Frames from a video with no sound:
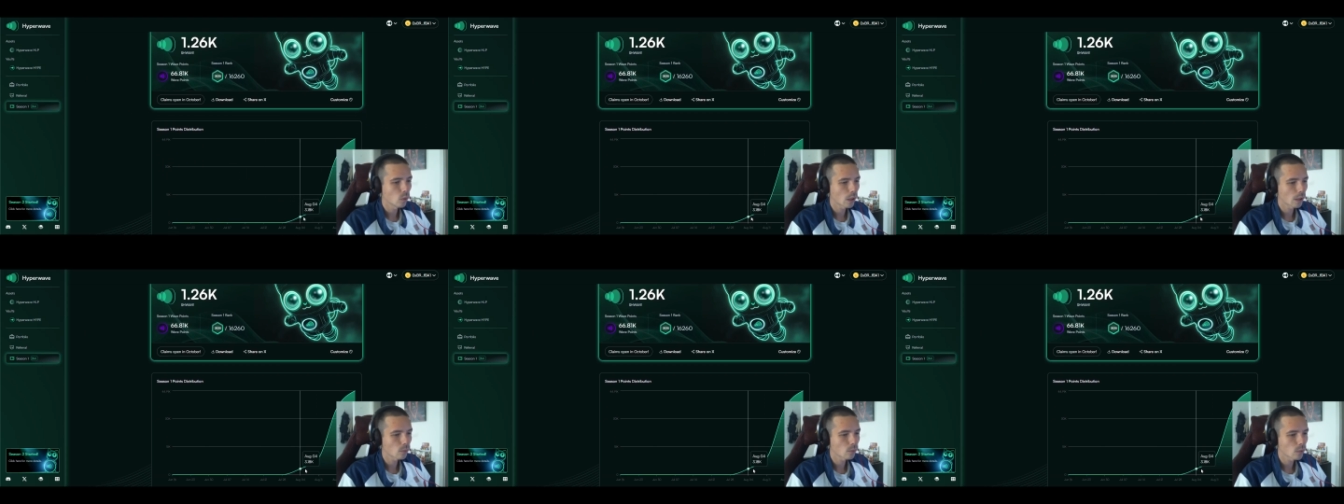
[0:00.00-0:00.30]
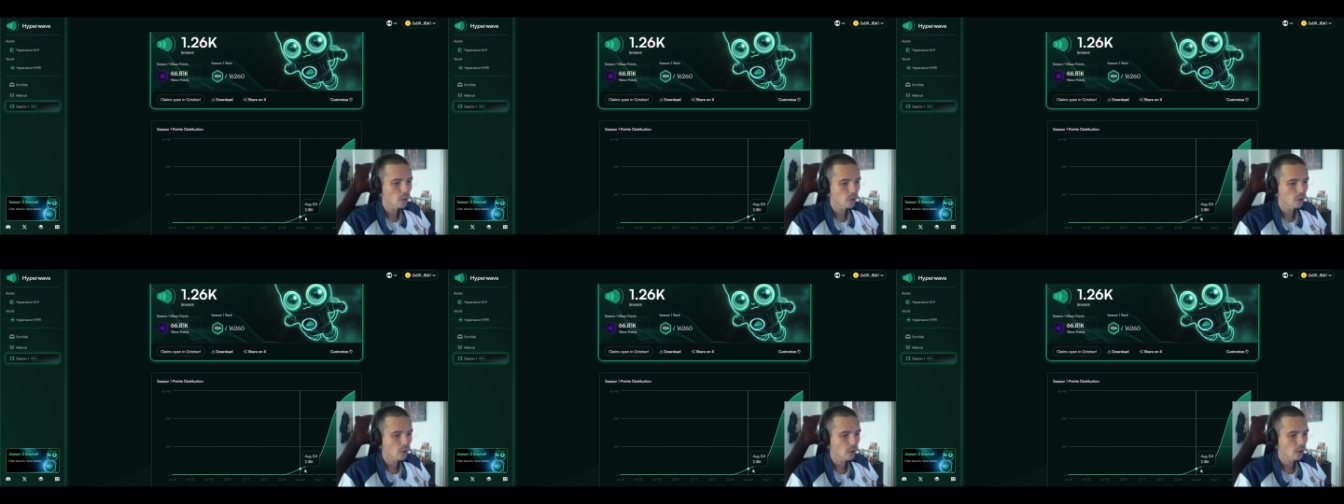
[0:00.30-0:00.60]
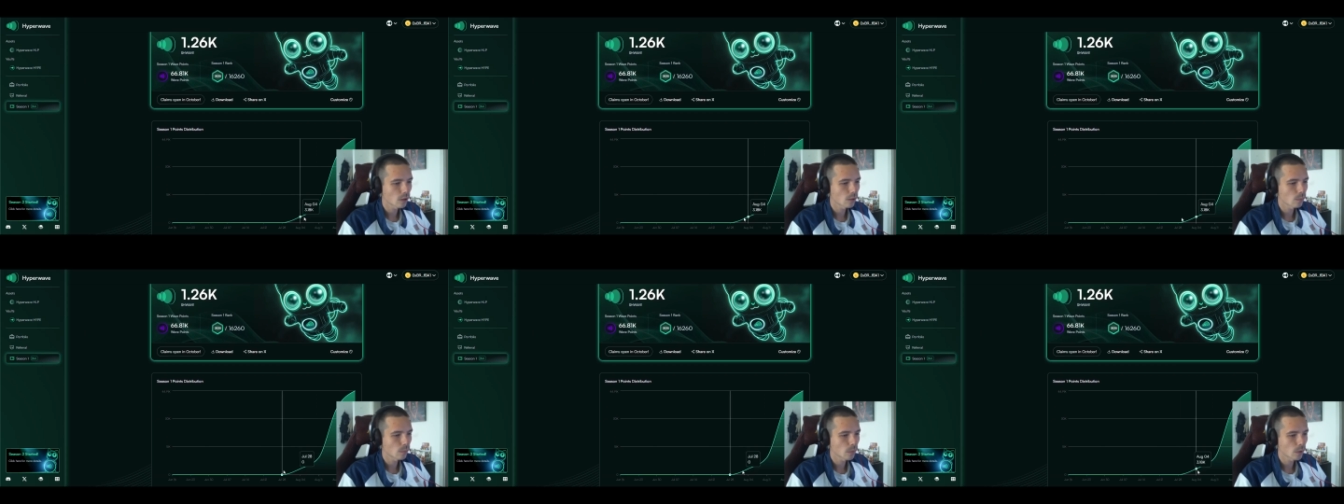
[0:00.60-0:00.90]
when we
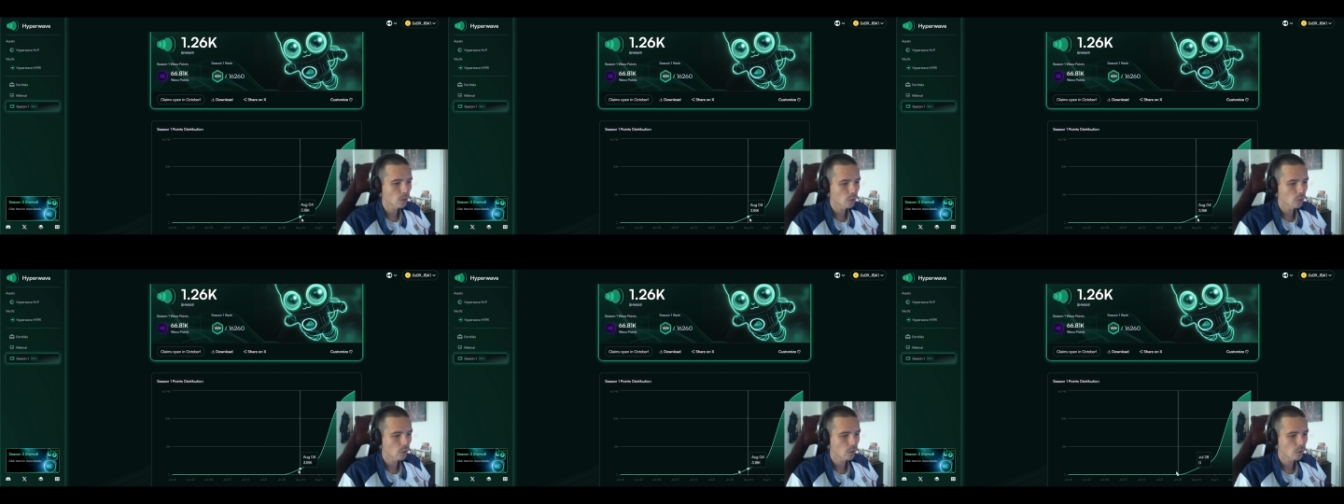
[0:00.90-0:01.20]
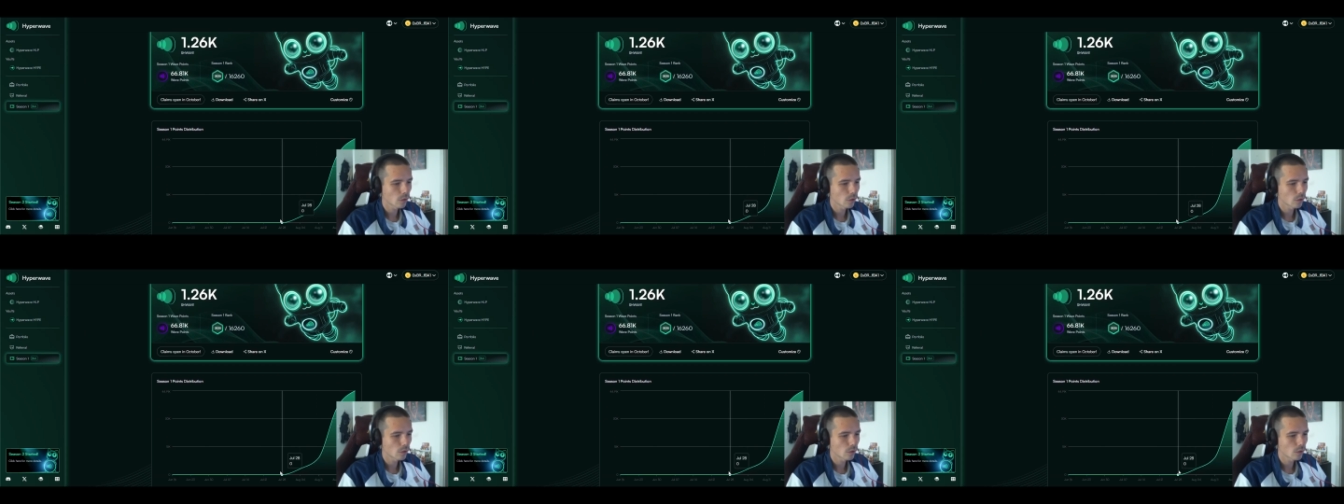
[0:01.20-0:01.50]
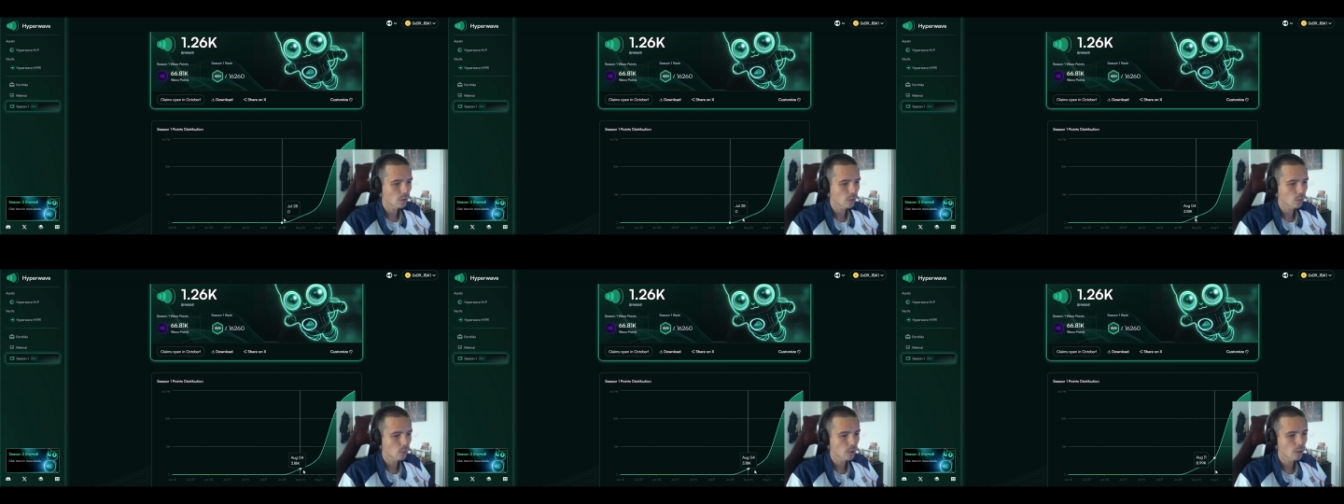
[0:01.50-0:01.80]
started because
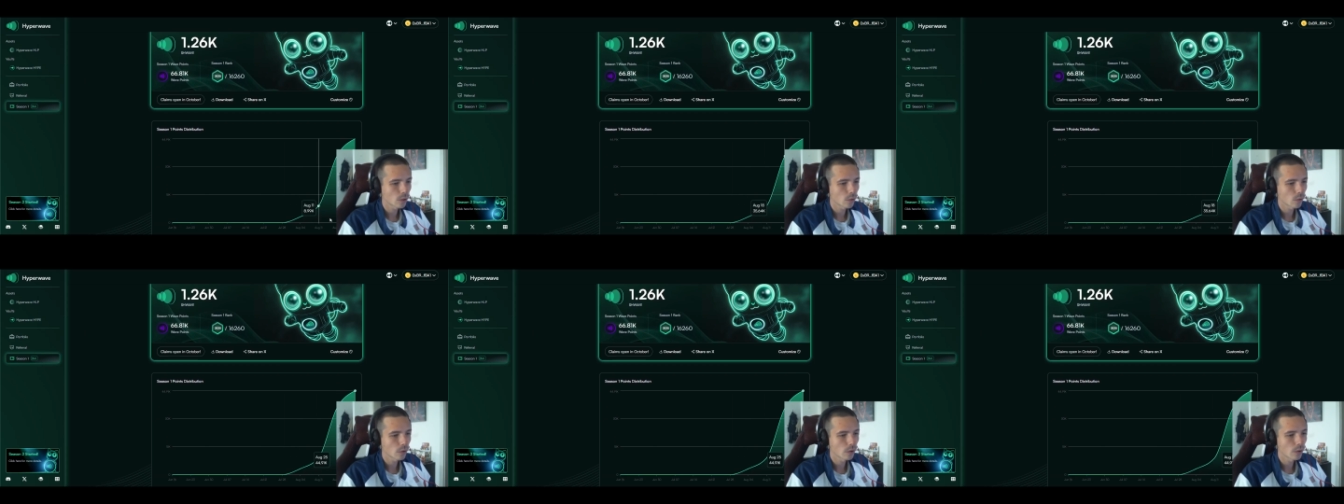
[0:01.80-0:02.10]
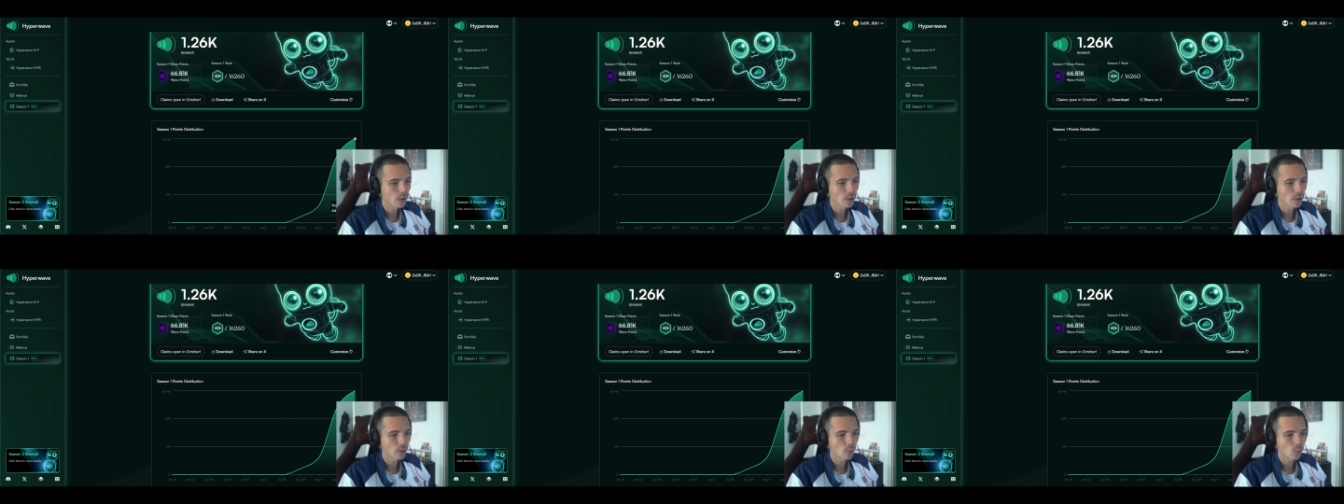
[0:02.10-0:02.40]
it's only on